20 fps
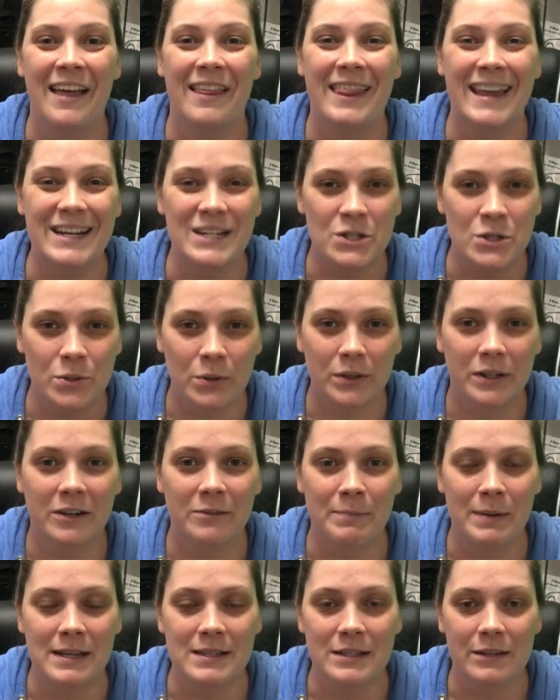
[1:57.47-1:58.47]
that shorter
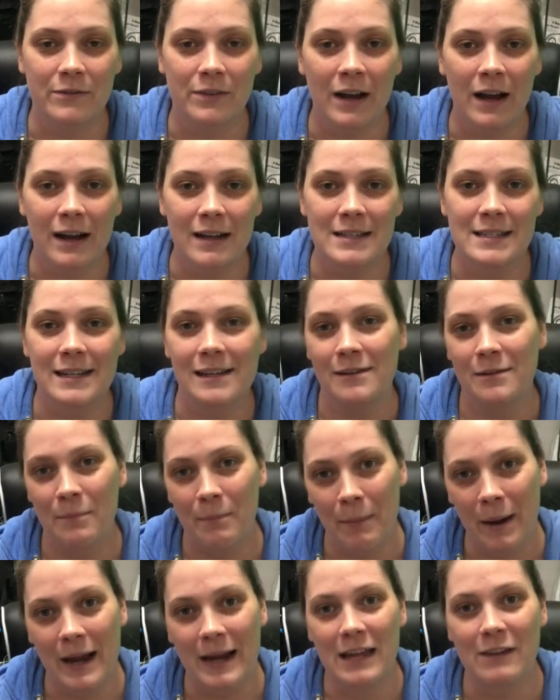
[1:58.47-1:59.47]
piece of content
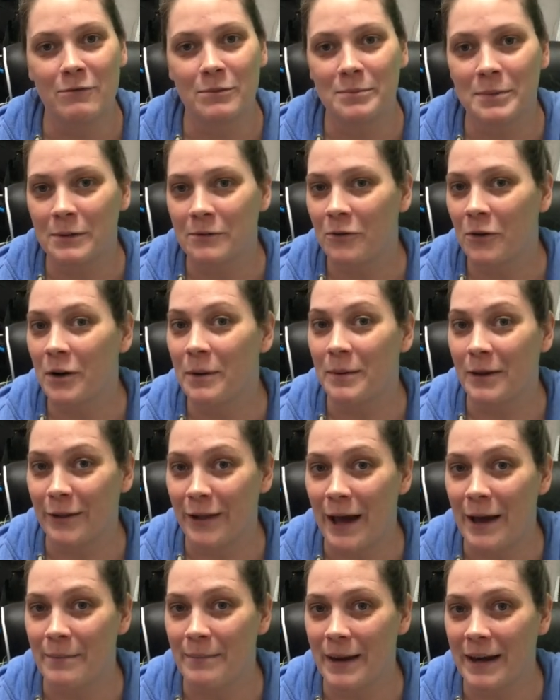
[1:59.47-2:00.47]
might even perform a
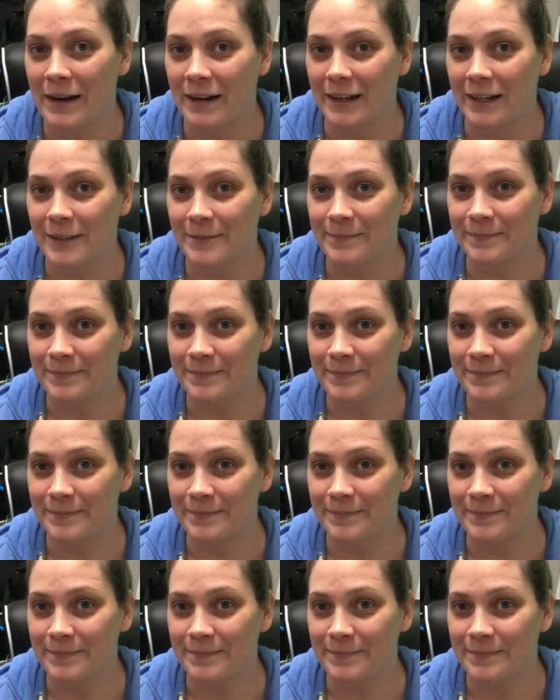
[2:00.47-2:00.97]
lot better.